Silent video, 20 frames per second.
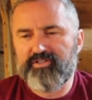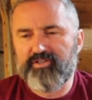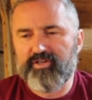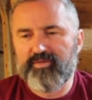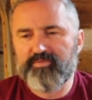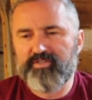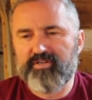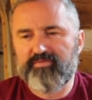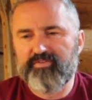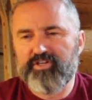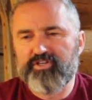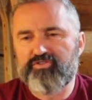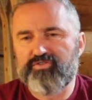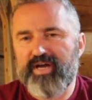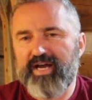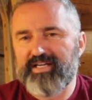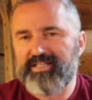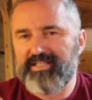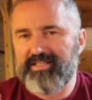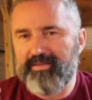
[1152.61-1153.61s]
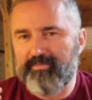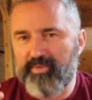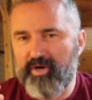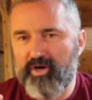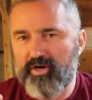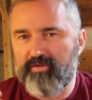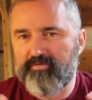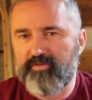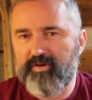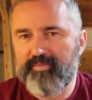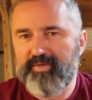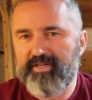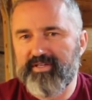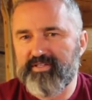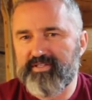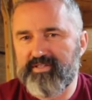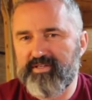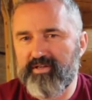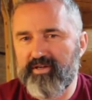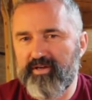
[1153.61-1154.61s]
terms of extracting the bark from it,